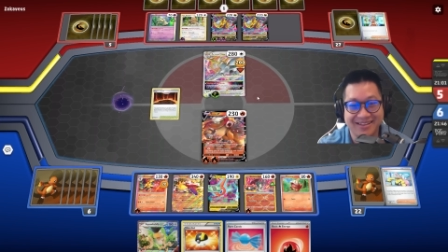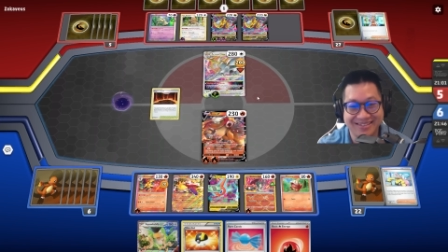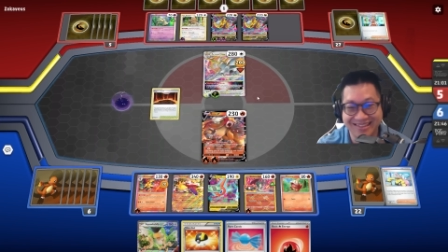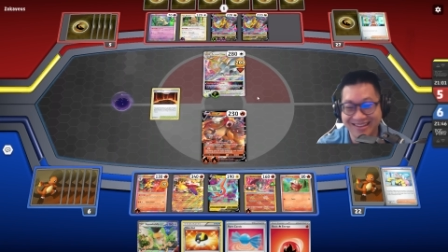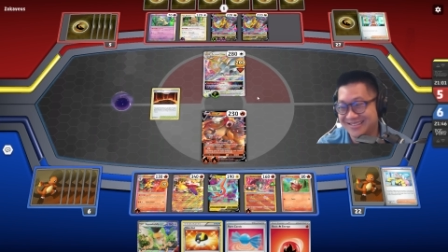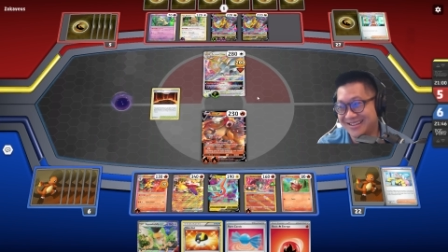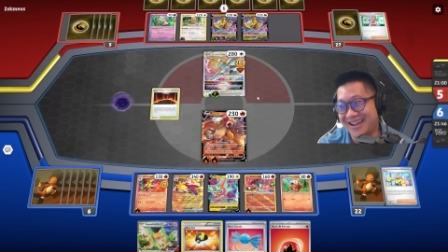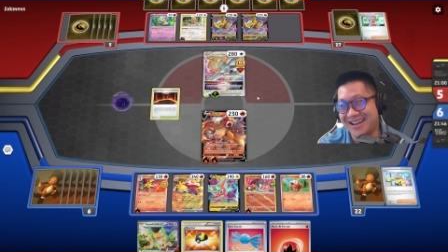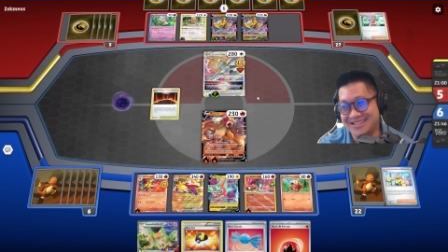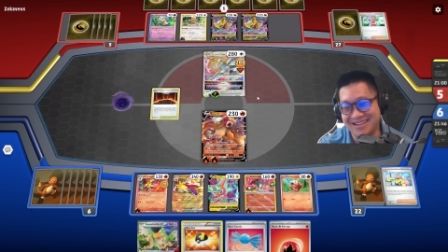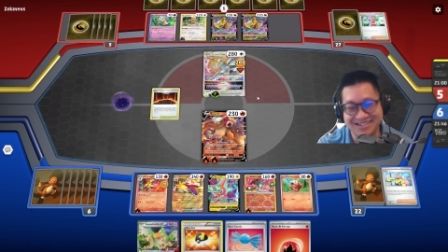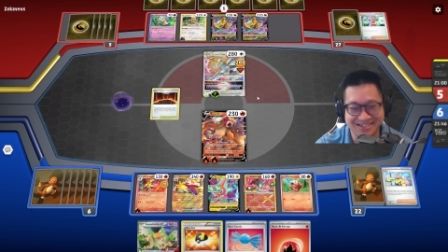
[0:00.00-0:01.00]
Luckily,
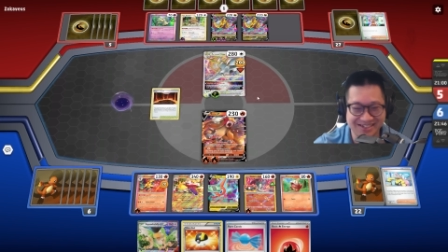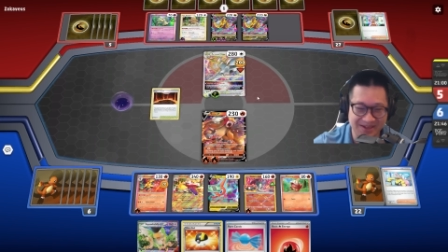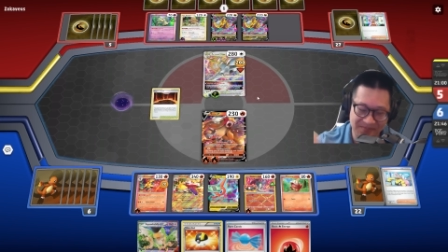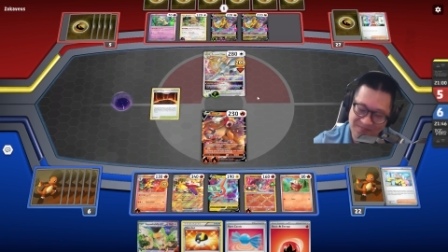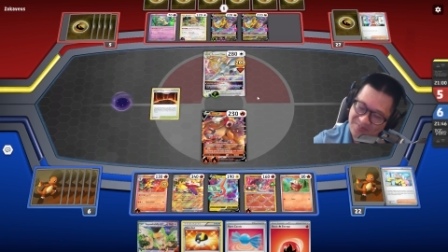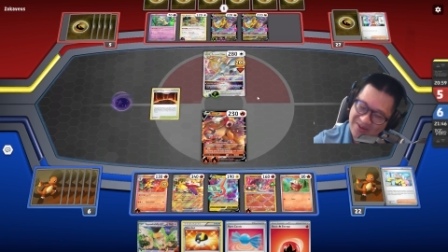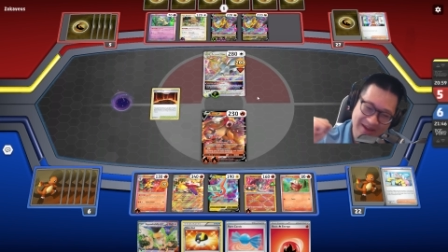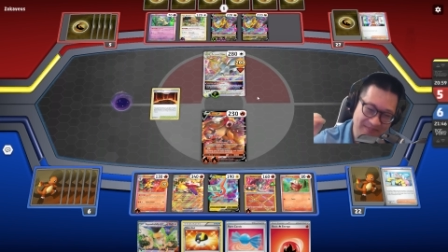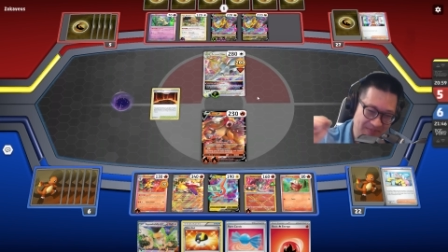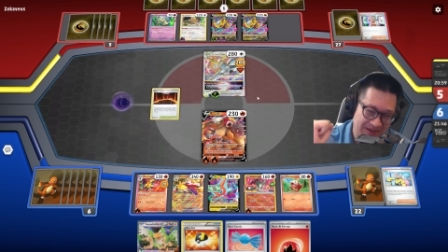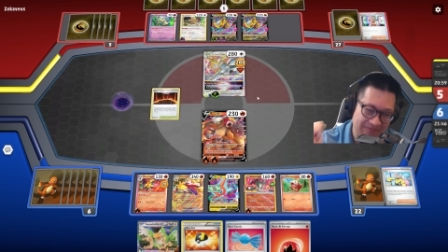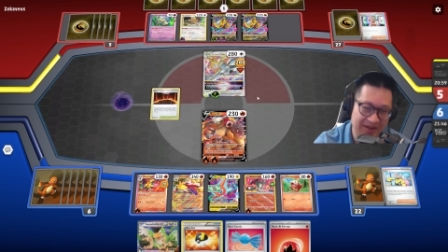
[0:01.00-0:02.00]
Entei is just a
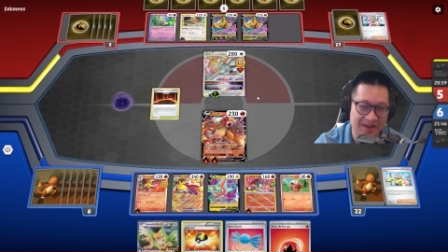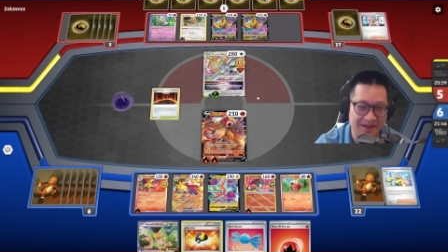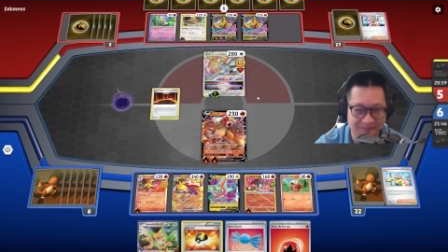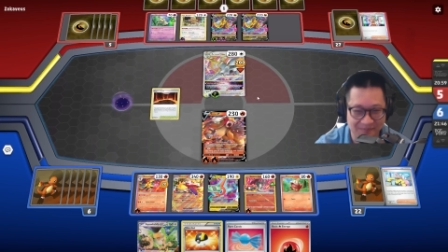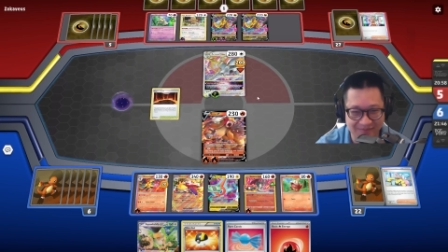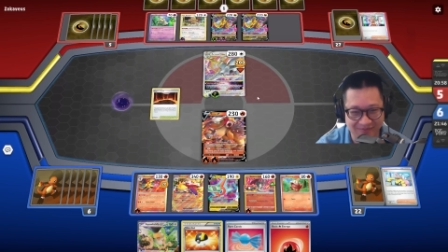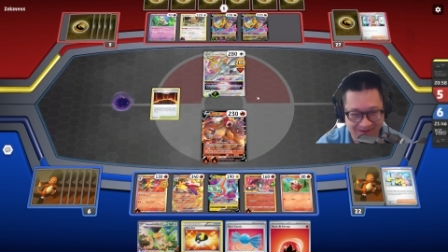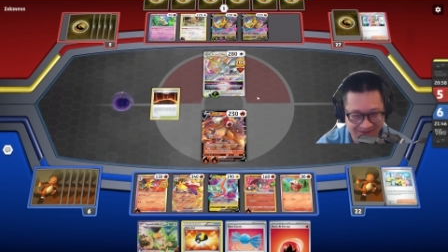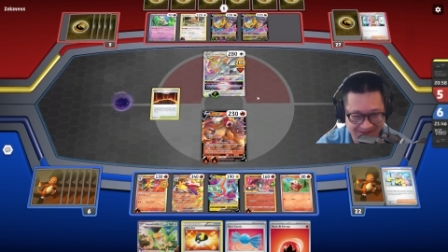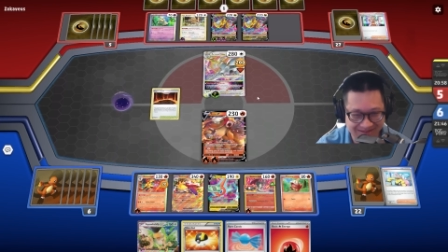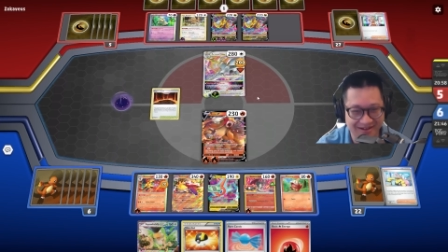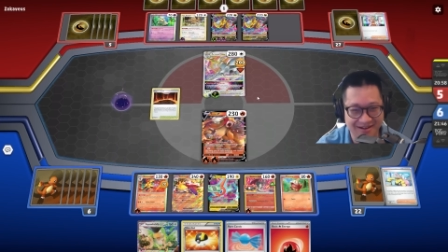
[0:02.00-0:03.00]
big, beefy,
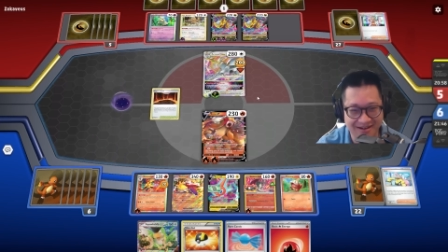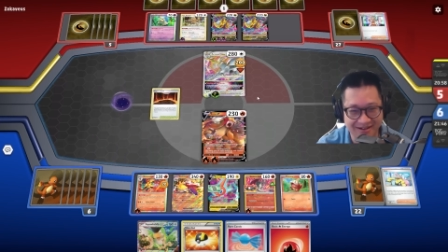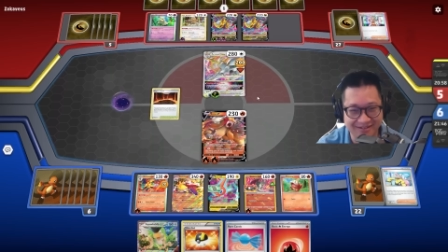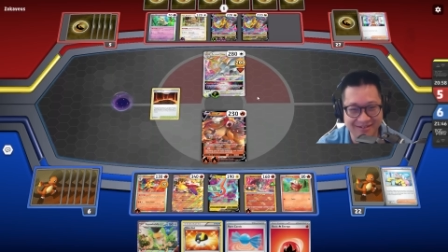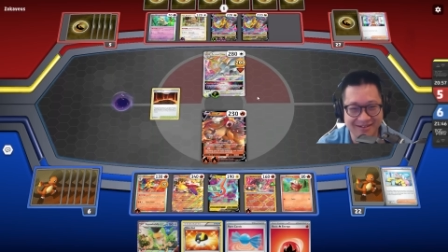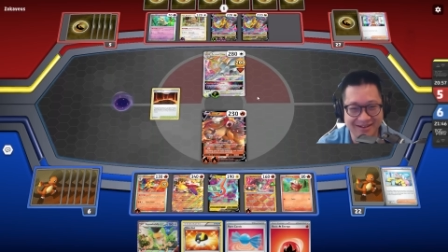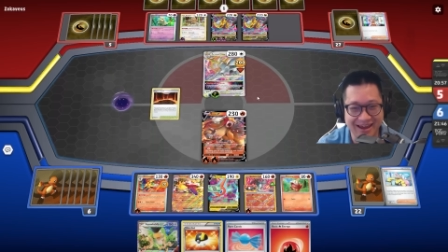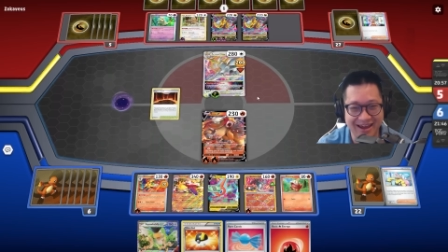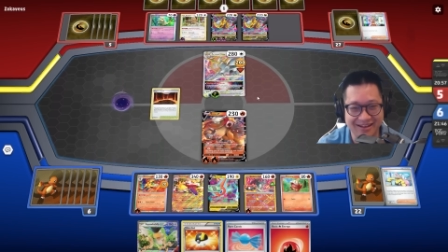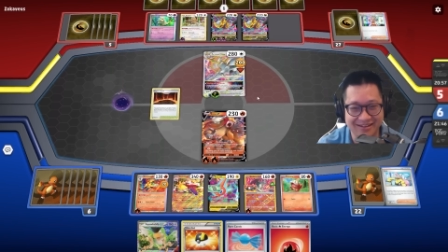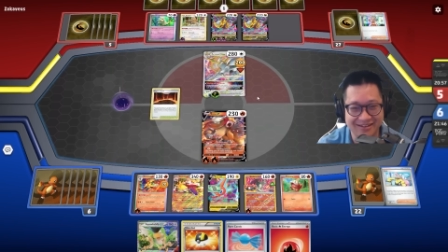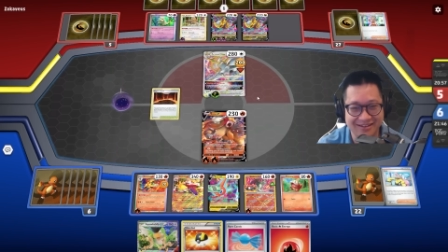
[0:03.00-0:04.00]
beefy dog
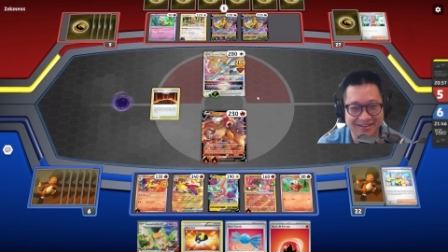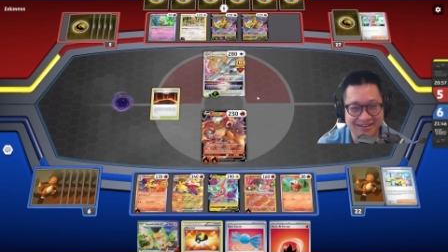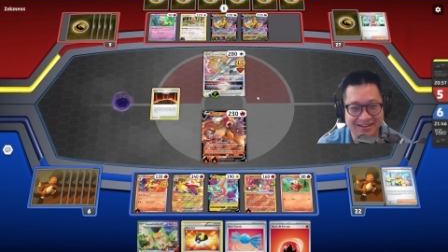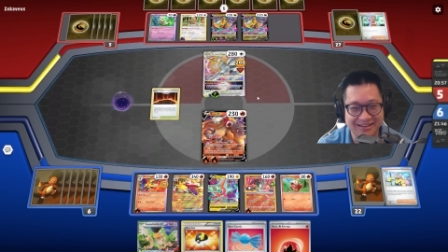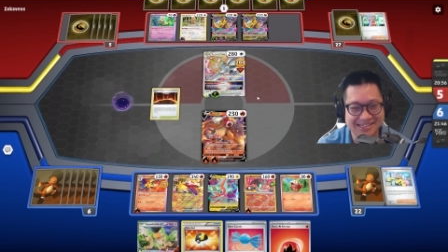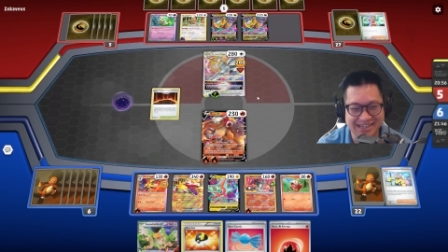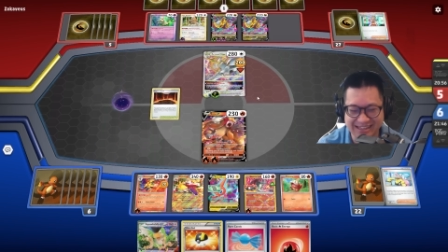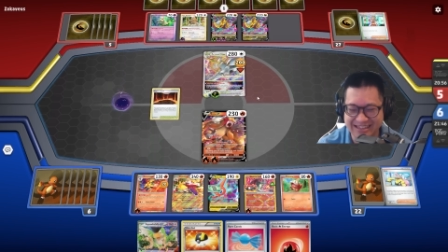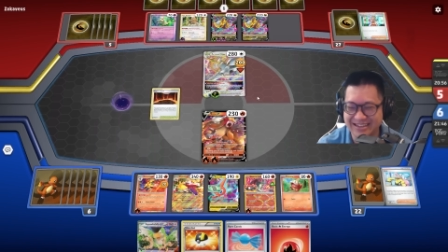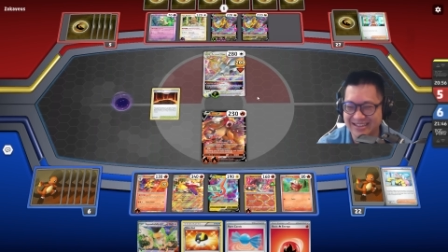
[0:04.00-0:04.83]
cat. It looks like a